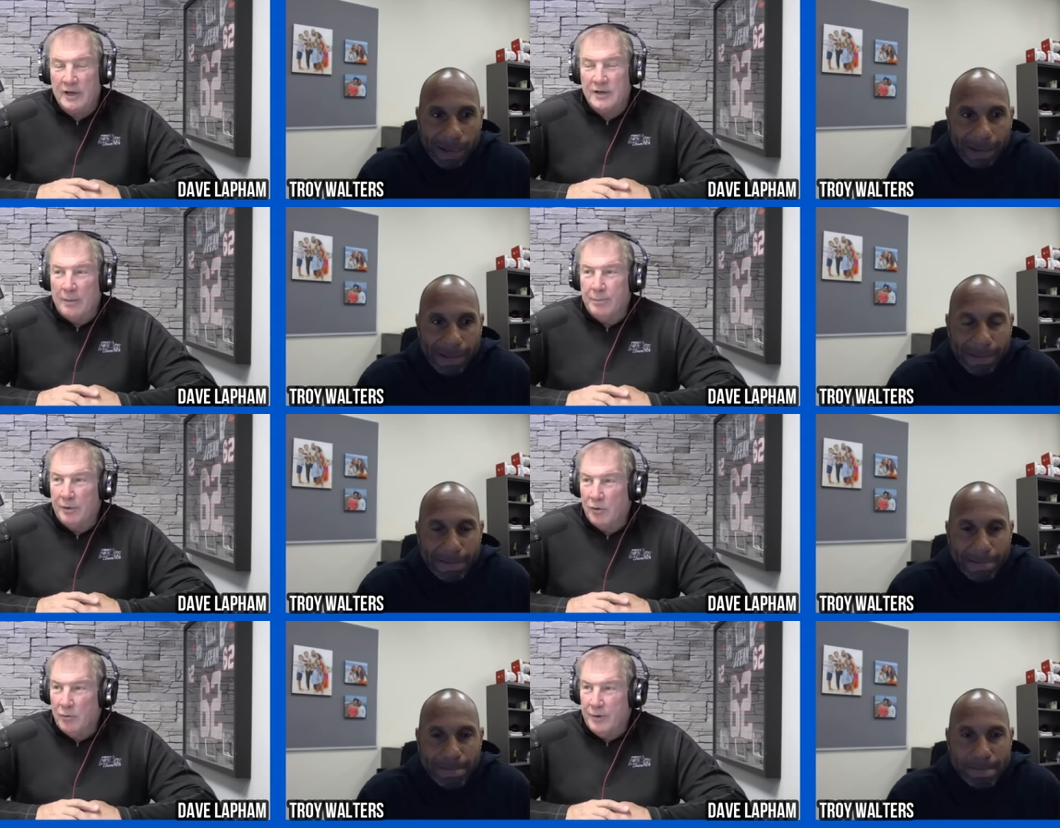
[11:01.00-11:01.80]
Speaker 1: up a
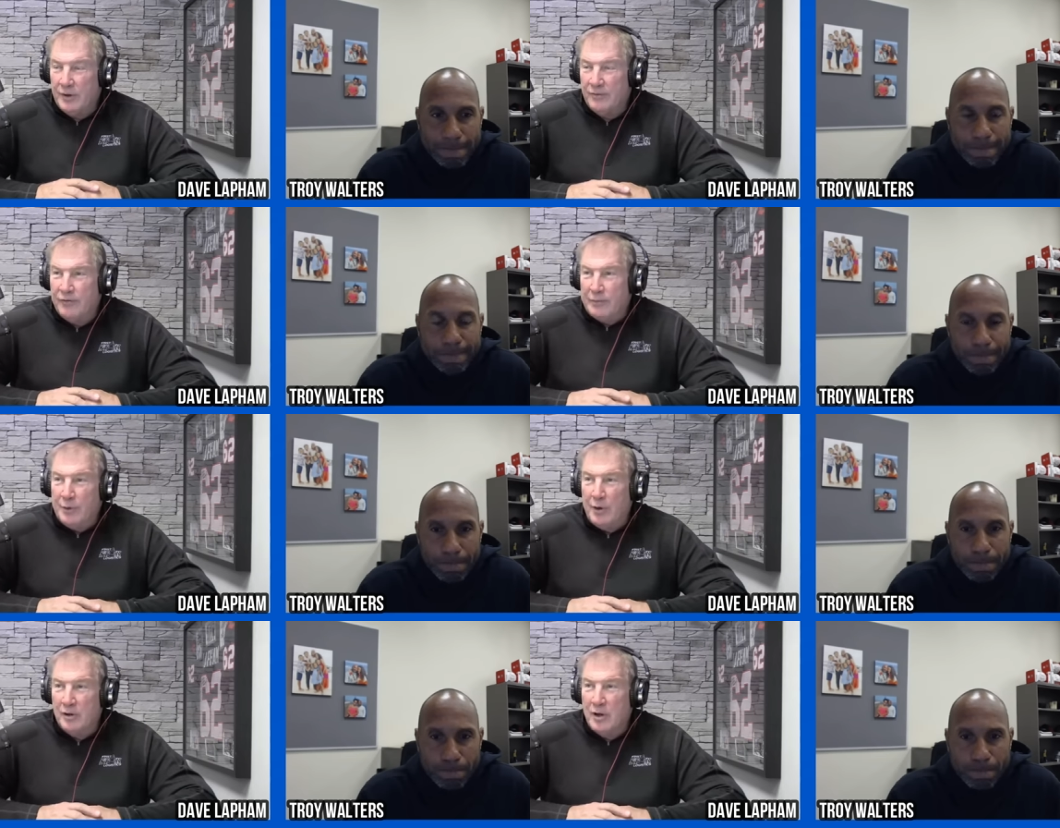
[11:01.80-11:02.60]
little bit. The
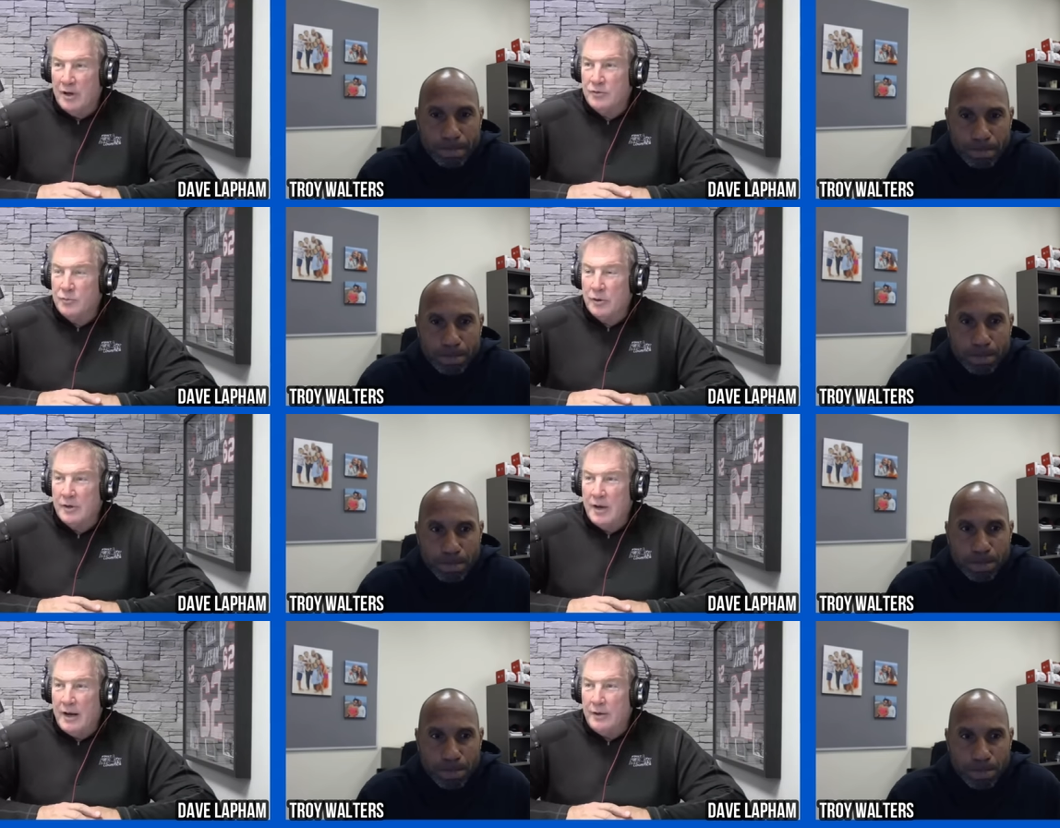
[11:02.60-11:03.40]
football gods weren't
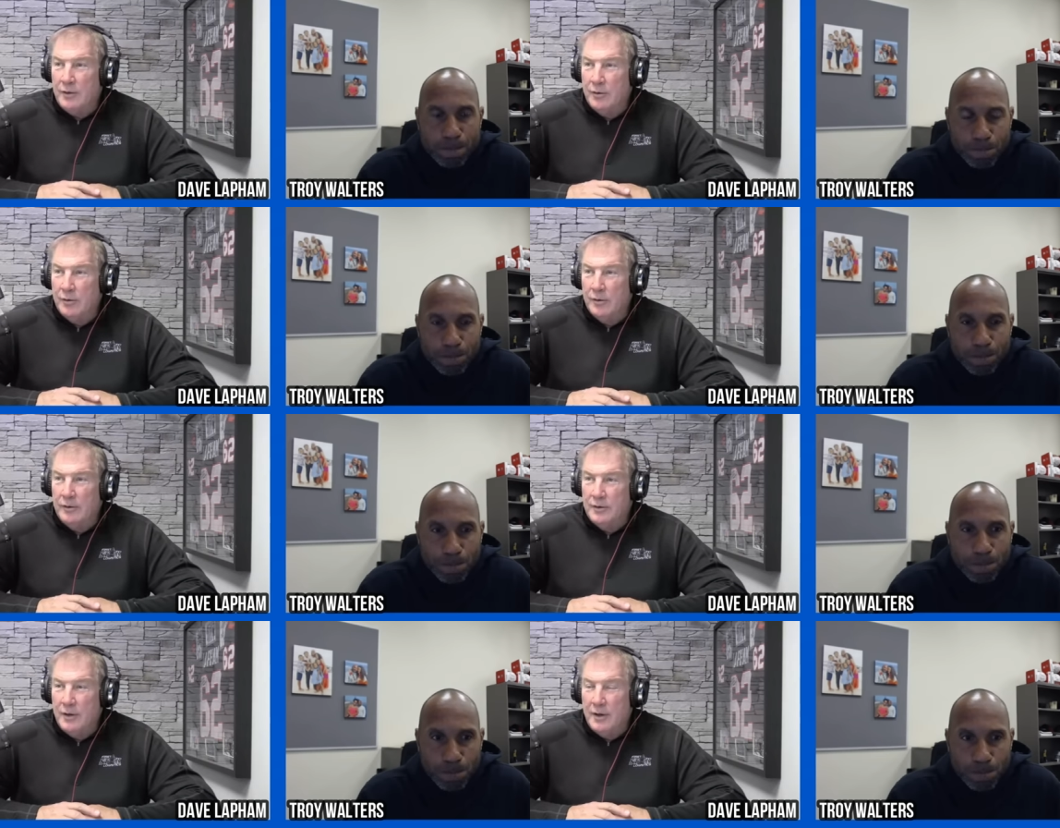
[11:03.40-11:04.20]
kind in the early
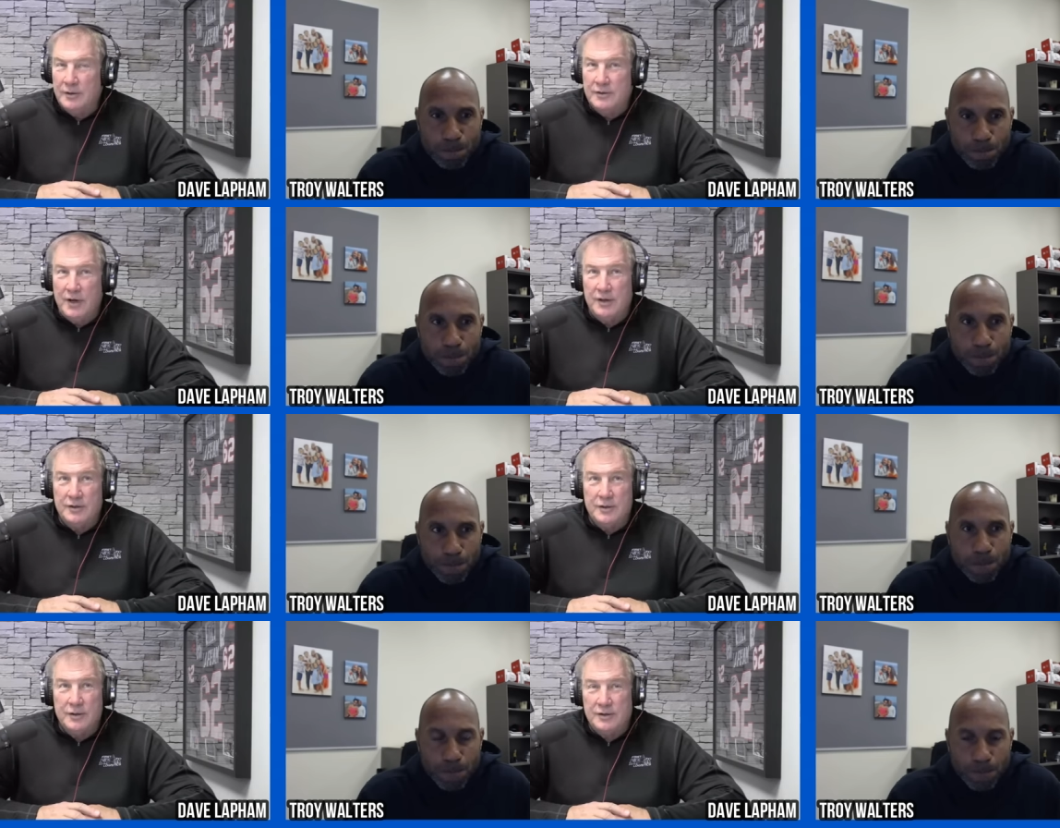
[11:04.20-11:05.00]
uh,
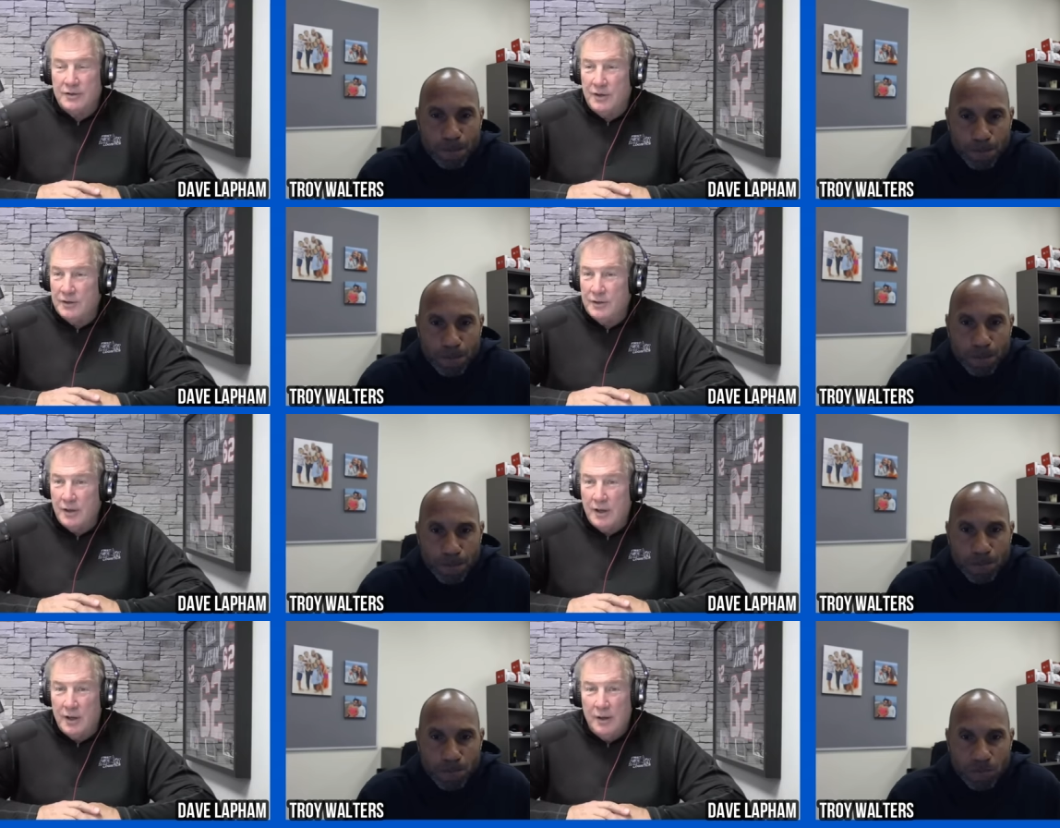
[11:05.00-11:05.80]
stages of the season. You
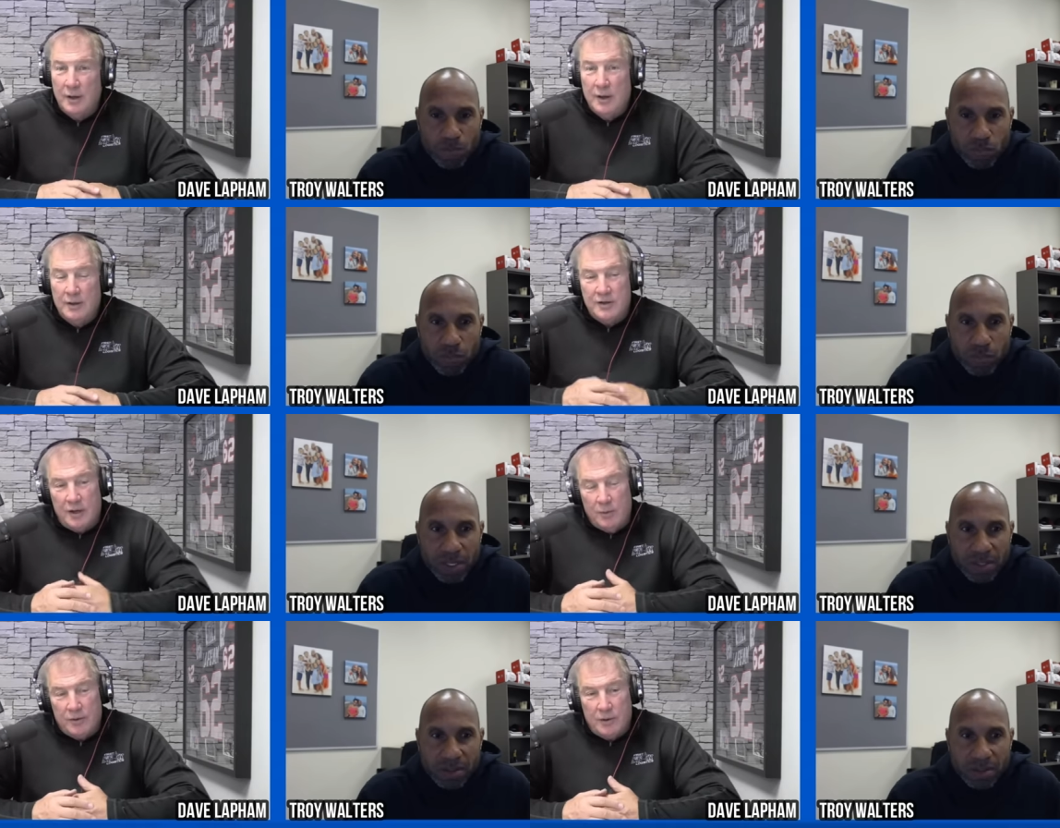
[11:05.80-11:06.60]
got Tee
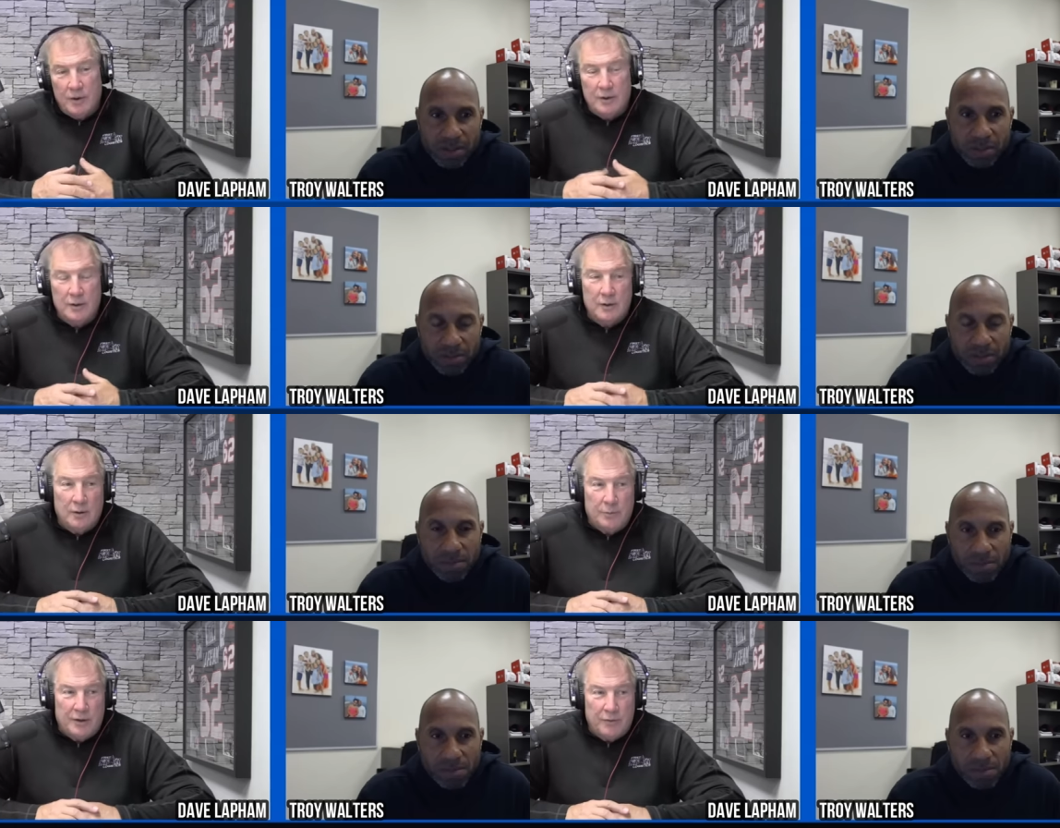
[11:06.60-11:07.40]
with the little
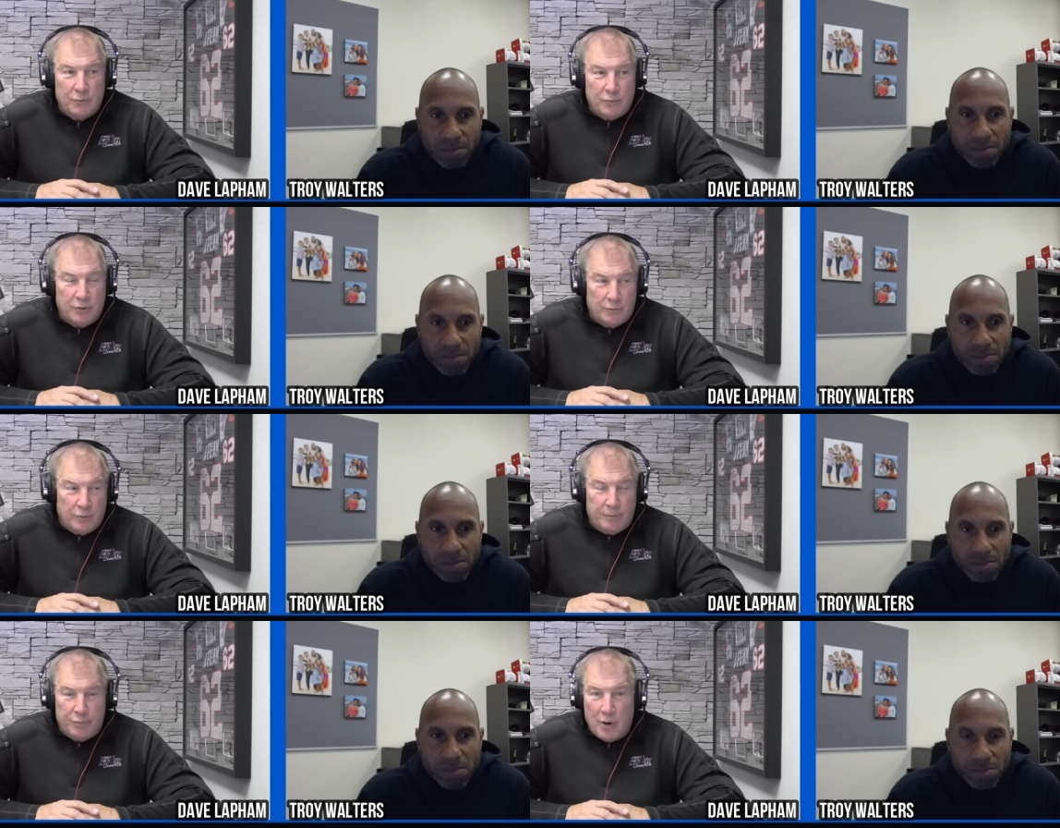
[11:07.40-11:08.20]
bit of the
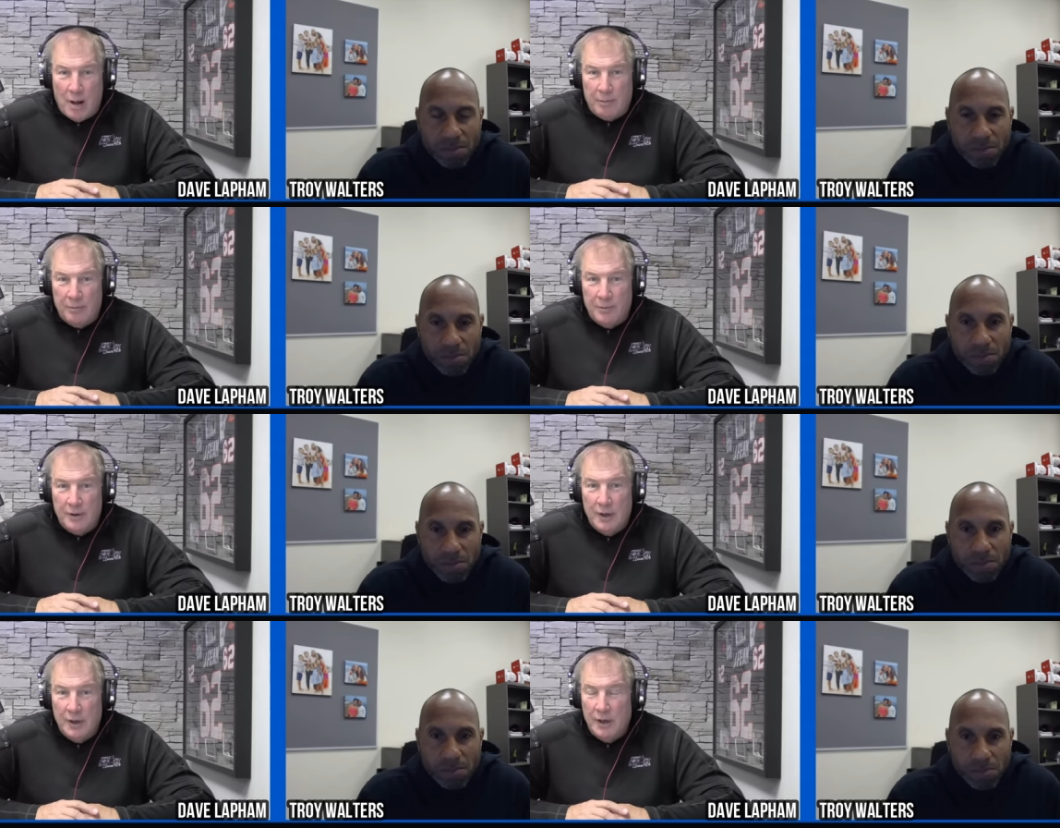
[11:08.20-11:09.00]
rib problem, and
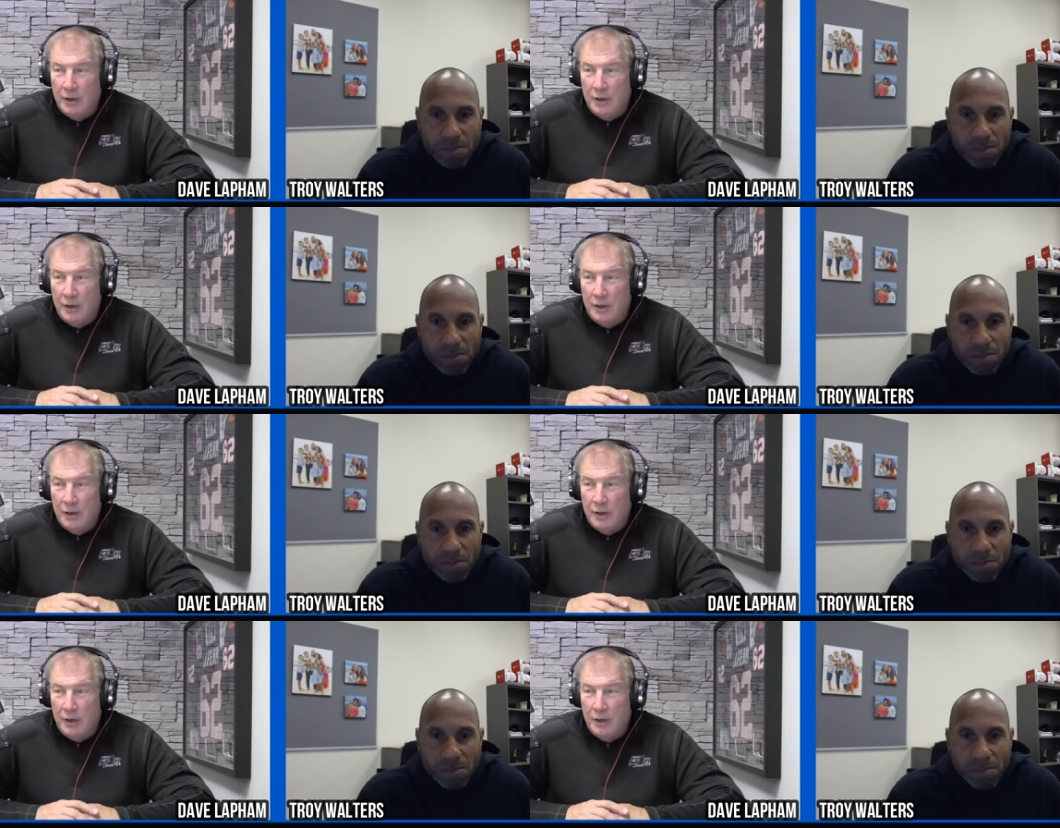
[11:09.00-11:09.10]
and